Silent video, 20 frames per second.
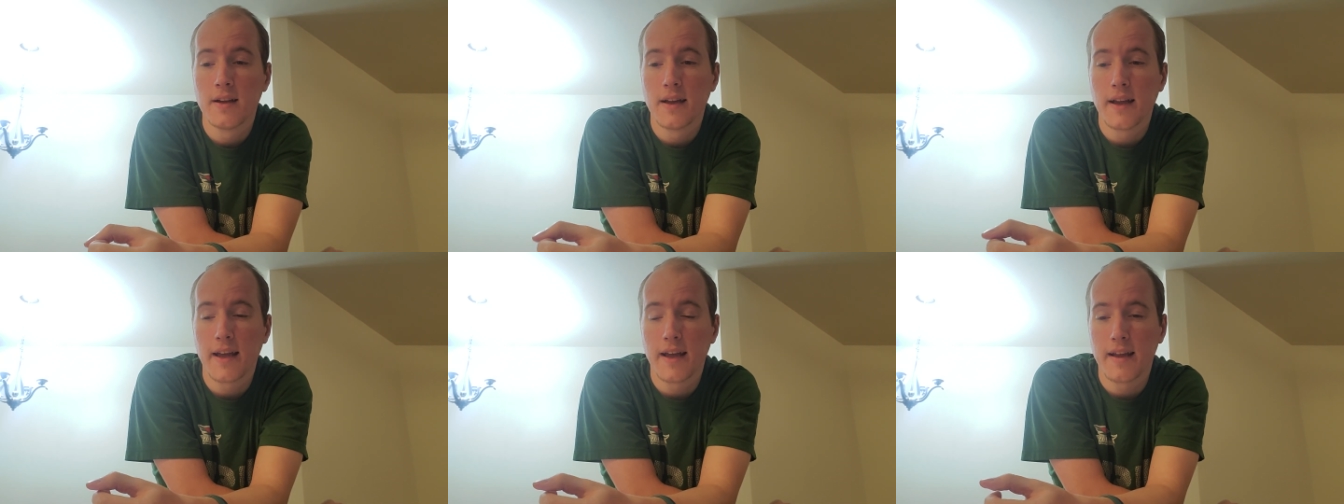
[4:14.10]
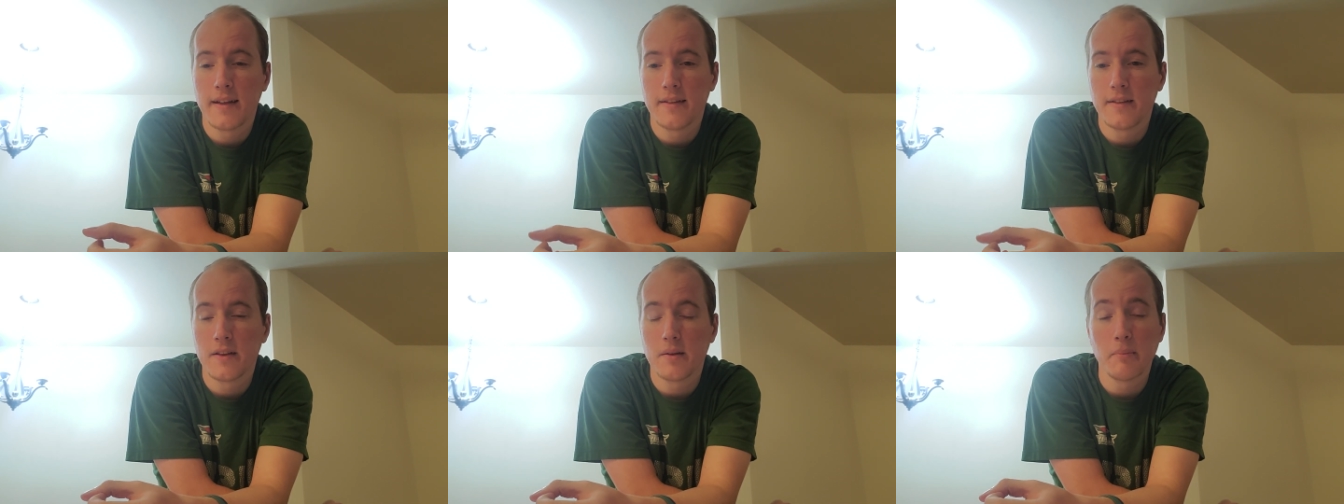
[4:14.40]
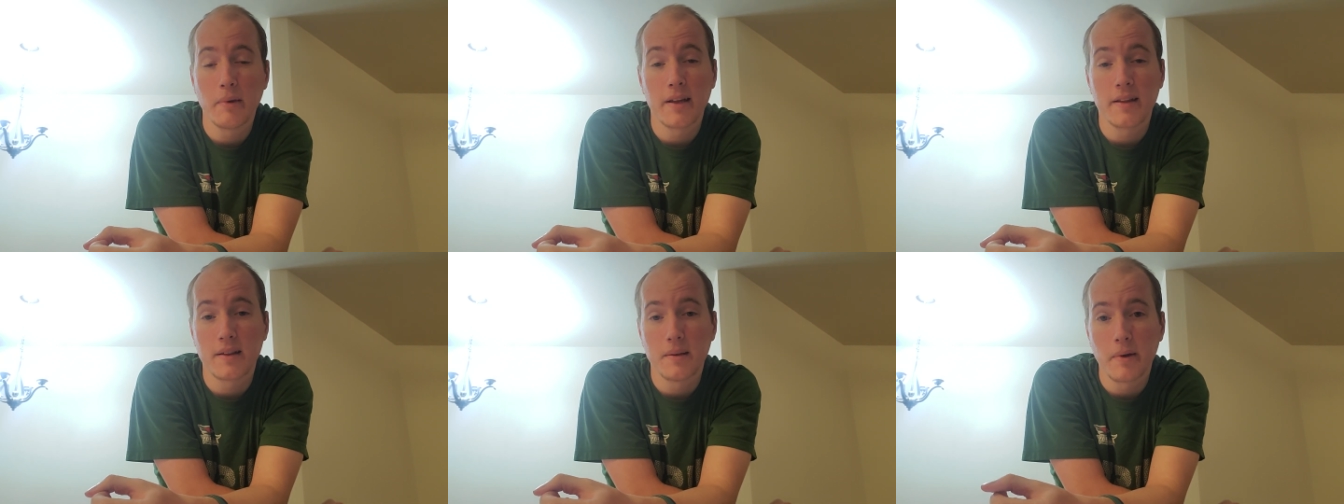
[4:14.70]
and you
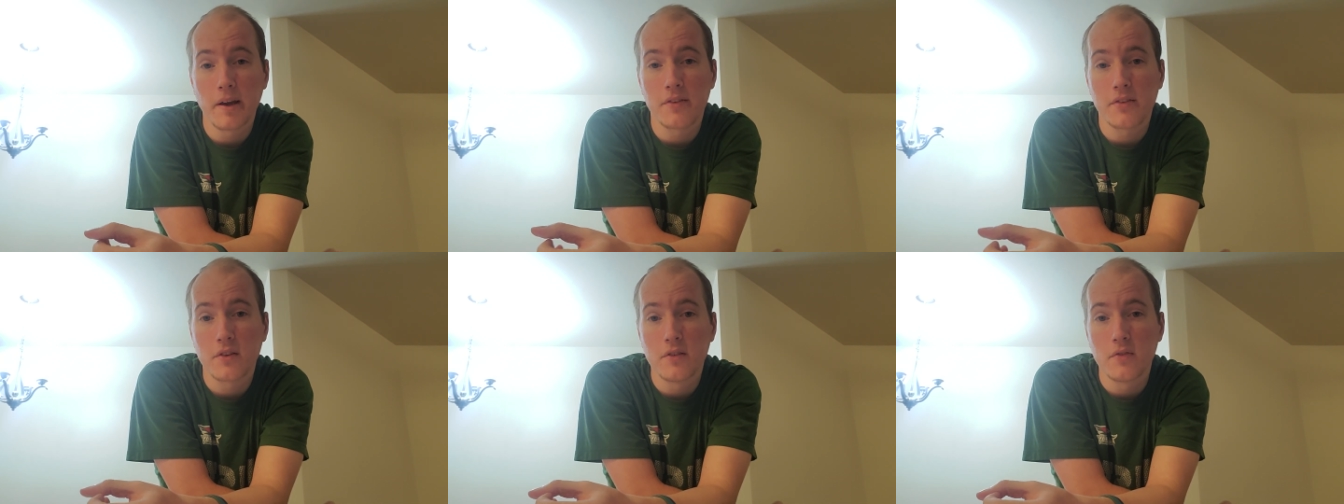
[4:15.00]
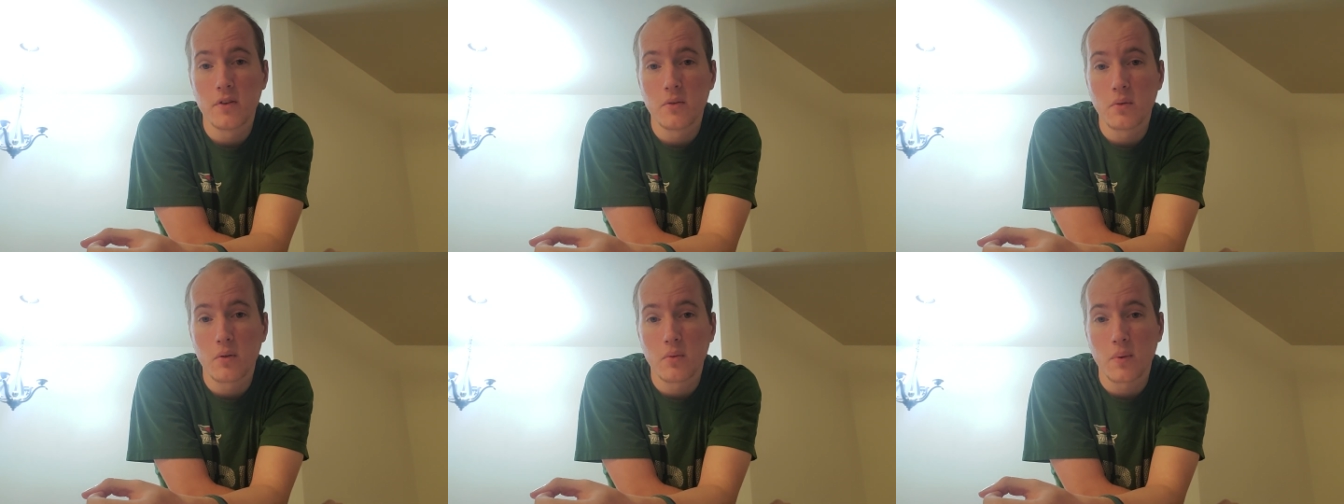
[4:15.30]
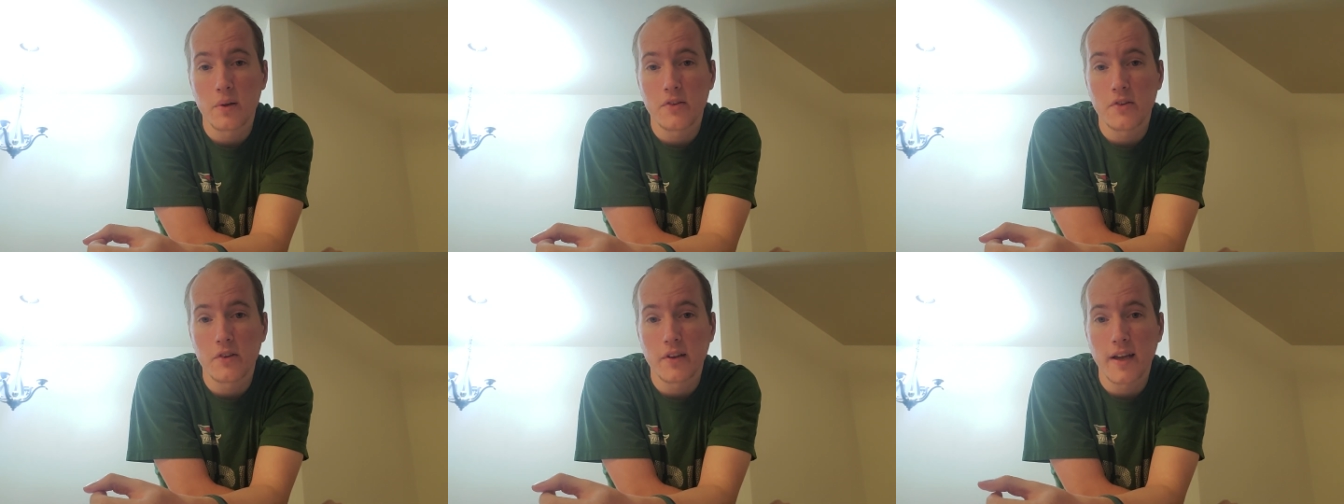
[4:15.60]
make the best of it with
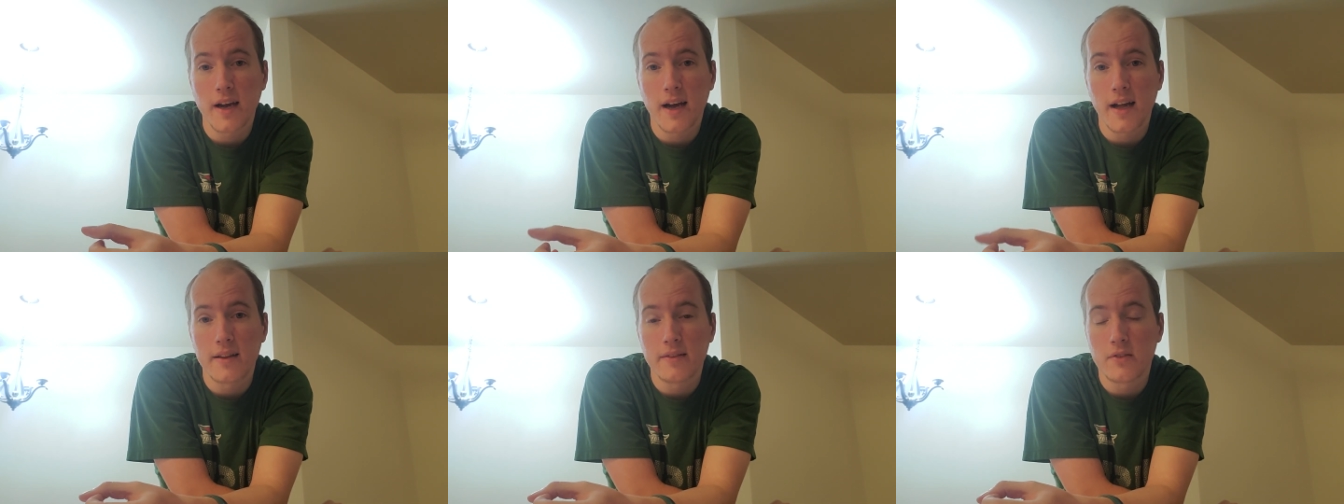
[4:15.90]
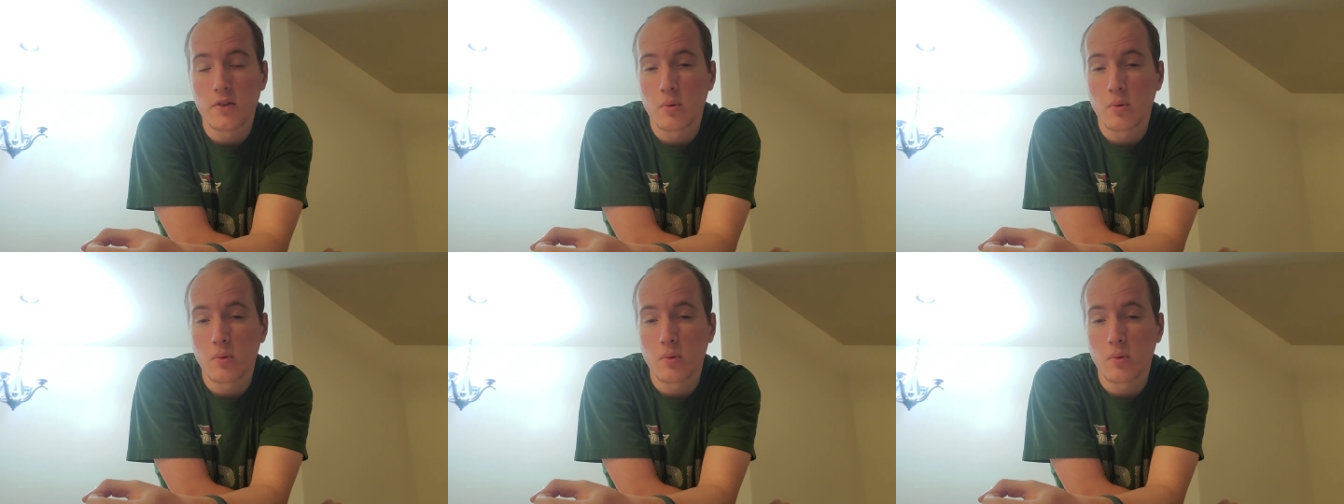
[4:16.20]
what you got.